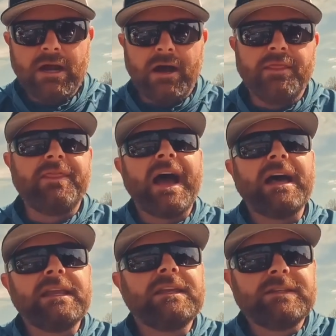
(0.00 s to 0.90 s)
Uh,
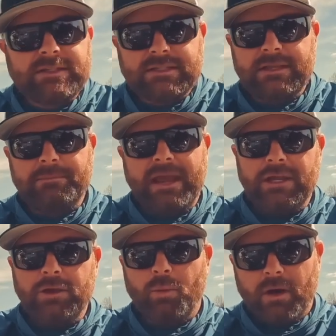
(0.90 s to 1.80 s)
that is the bait
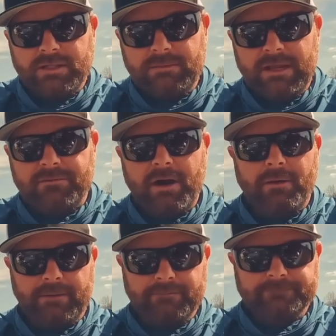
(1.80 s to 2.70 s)
you want to be
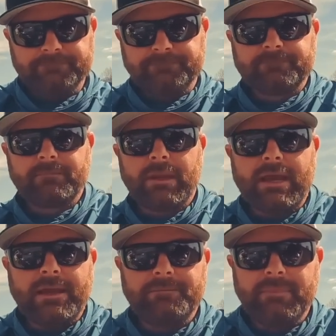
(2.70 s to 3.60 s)
throwing.
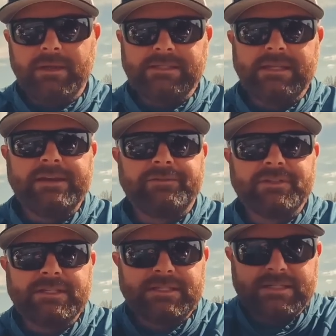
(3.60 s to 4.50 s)
Okay, you see the
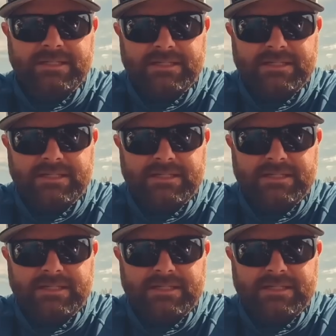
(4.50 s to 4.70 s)
differences?